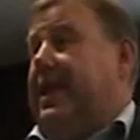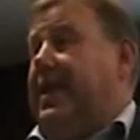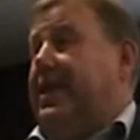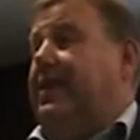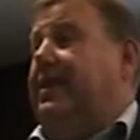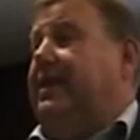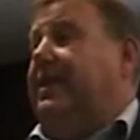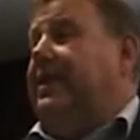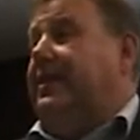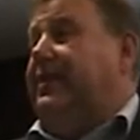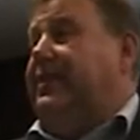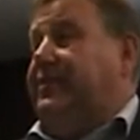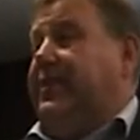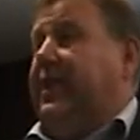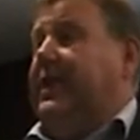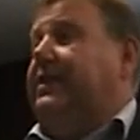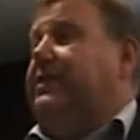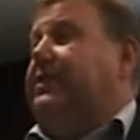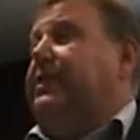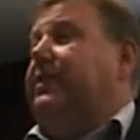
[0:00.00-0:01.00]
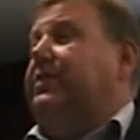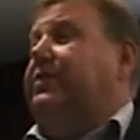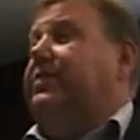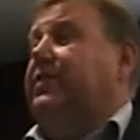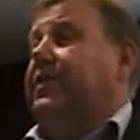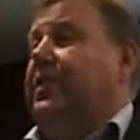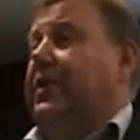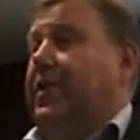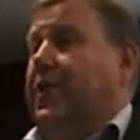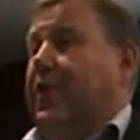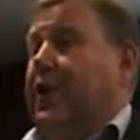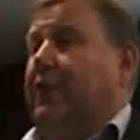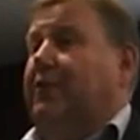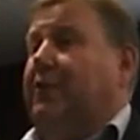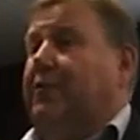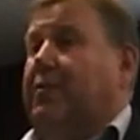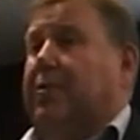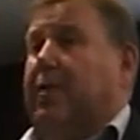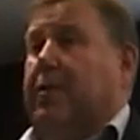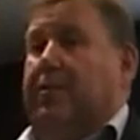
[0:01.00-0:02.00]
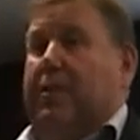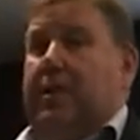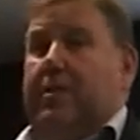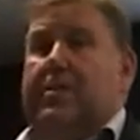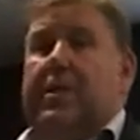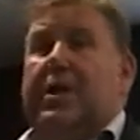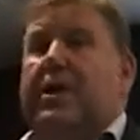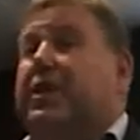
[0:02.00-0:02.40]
early stages of a problem